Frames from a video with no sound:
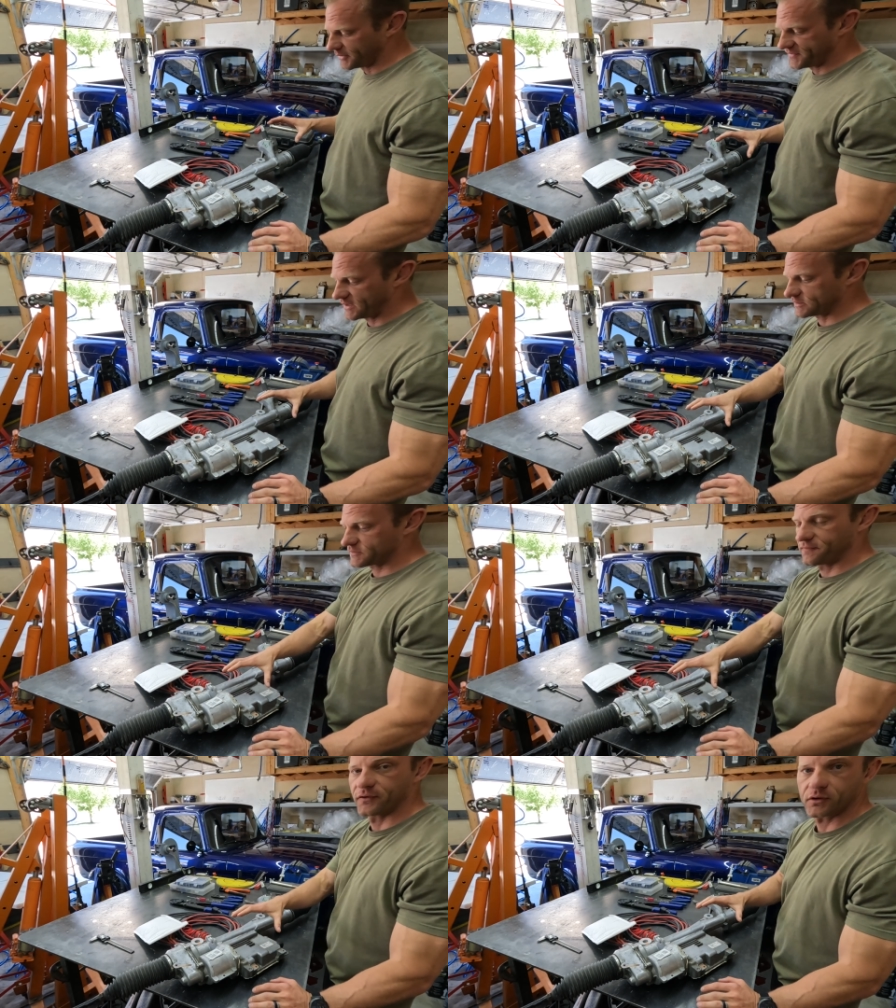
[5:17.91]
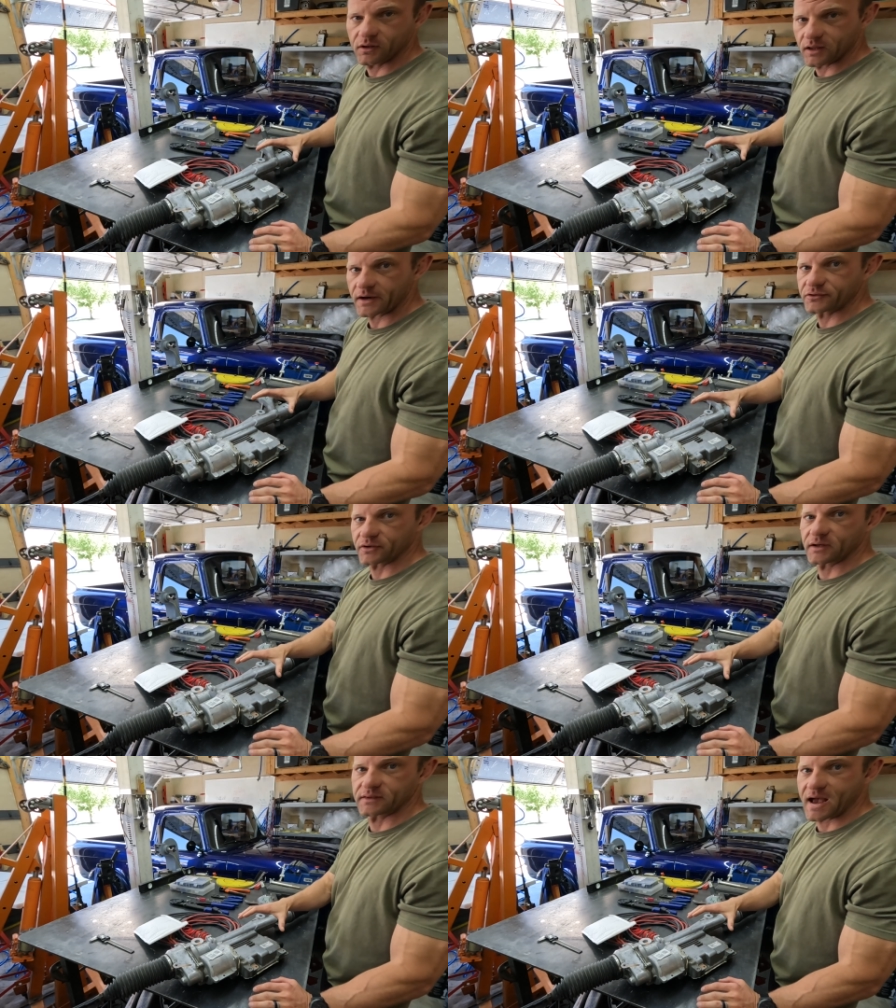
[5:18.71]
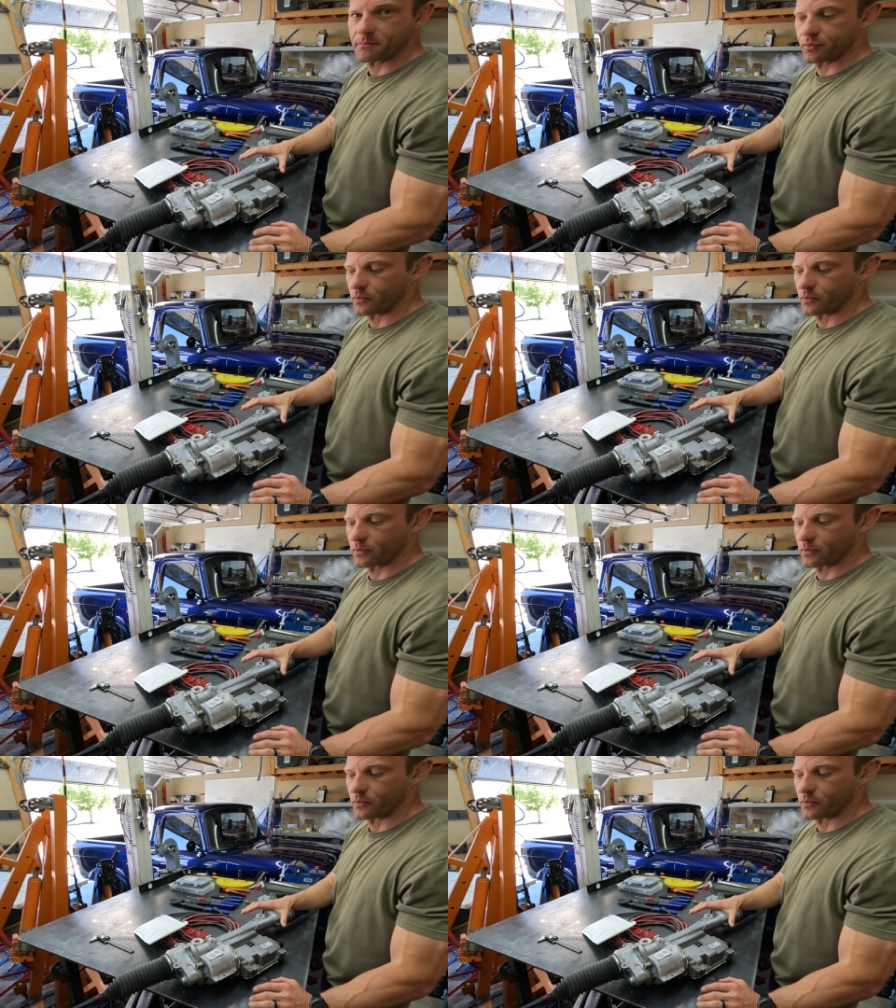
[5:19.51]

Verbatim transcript: but then it's full electric at that